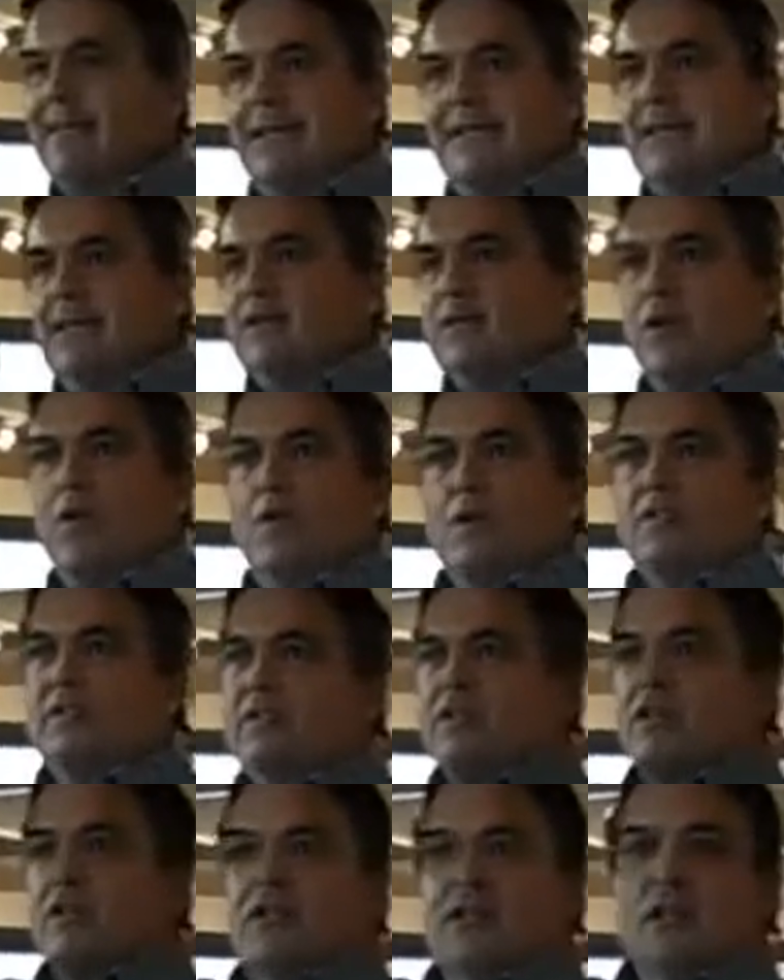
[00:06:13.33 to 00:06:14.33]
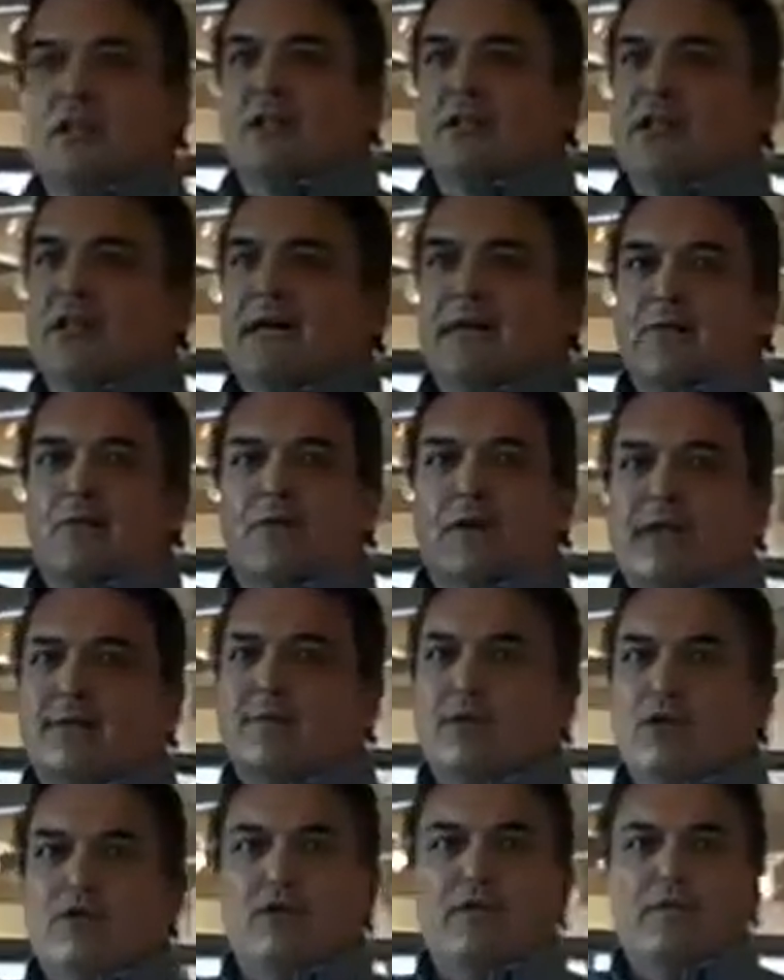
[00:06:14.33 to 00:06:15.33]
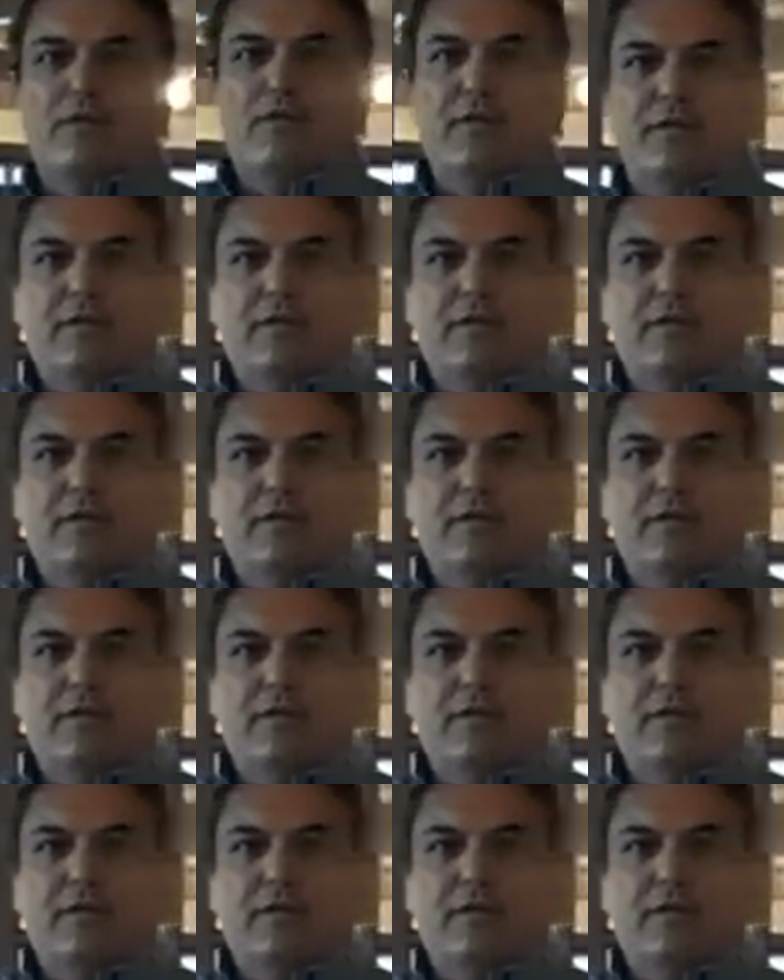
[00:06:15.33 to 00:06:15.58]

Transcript: I don't know what it's going to look like when I move.